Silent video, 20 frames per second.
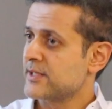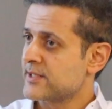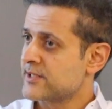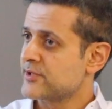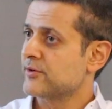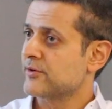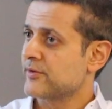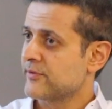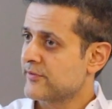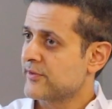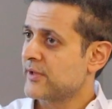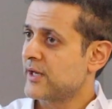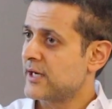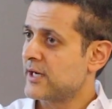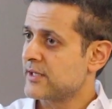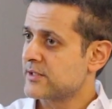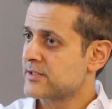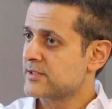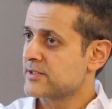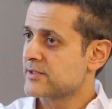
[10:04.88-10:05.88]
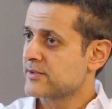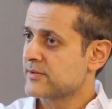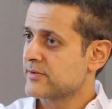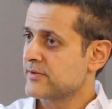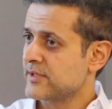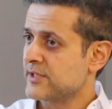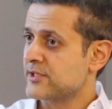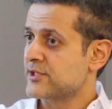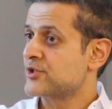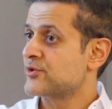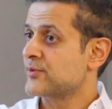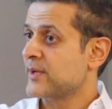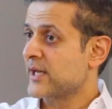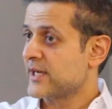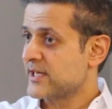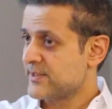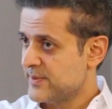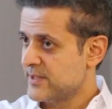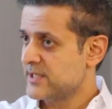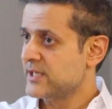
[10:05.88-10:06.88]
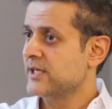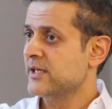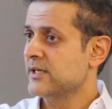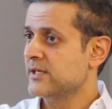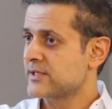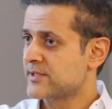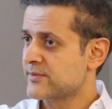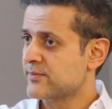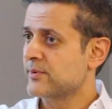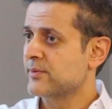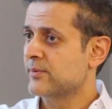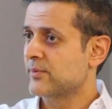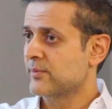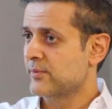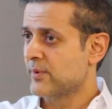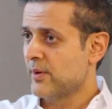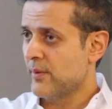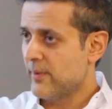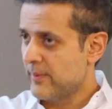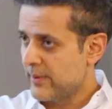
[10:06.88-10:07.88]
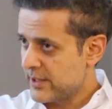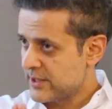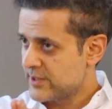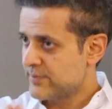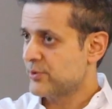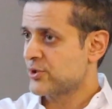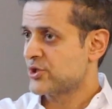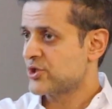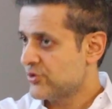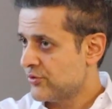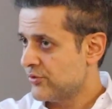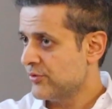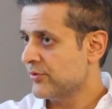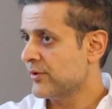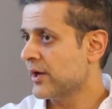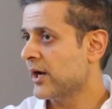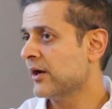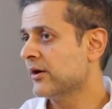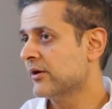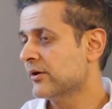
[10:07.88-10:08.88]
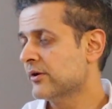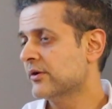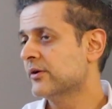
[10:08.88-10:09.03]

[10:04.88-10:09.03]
sort of that industry expertise. We were willing to push through that.